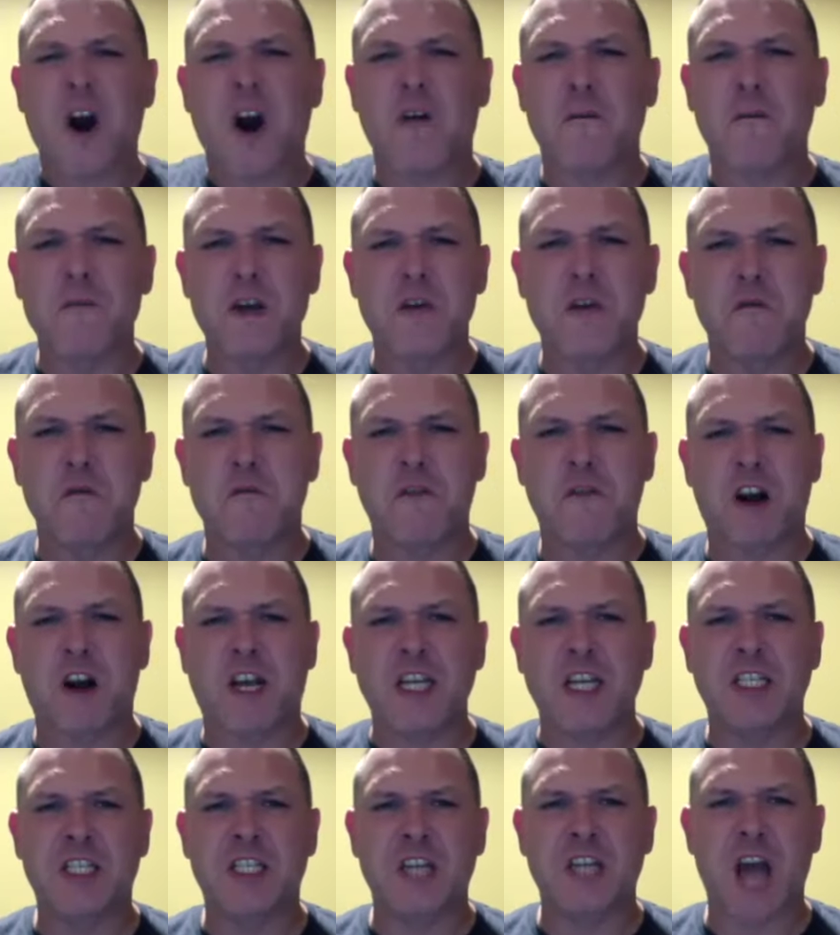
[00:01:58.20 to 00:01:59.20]
off me, you
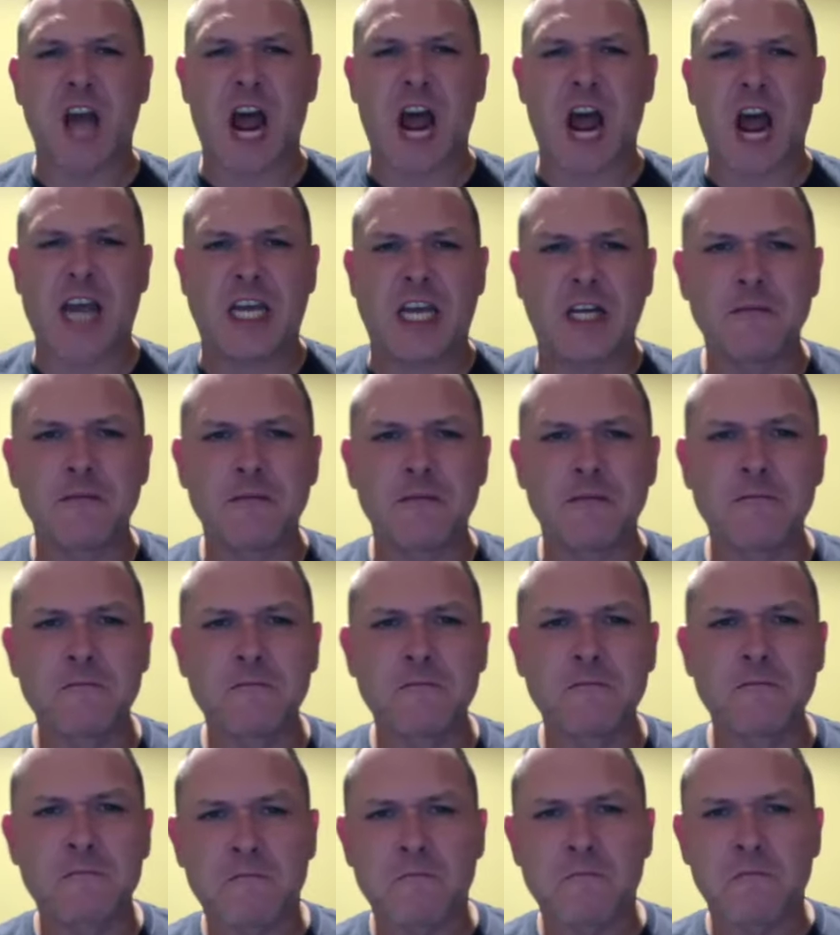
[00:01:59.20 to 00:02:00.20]
fucking slag!
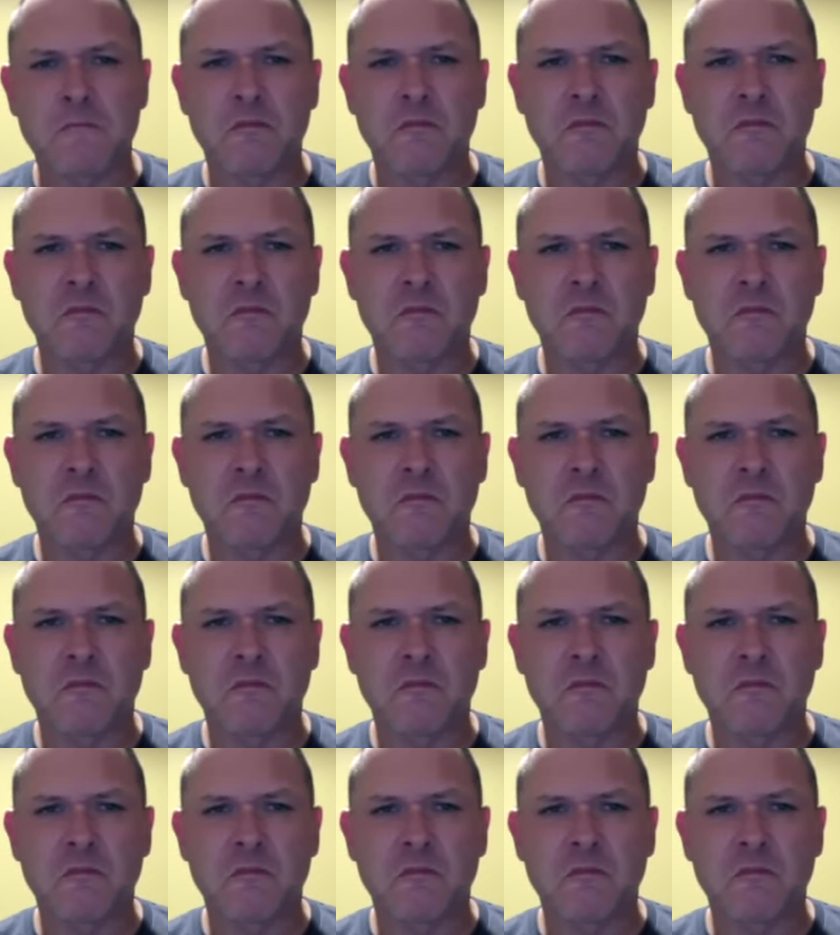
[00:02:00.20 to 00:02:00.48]
He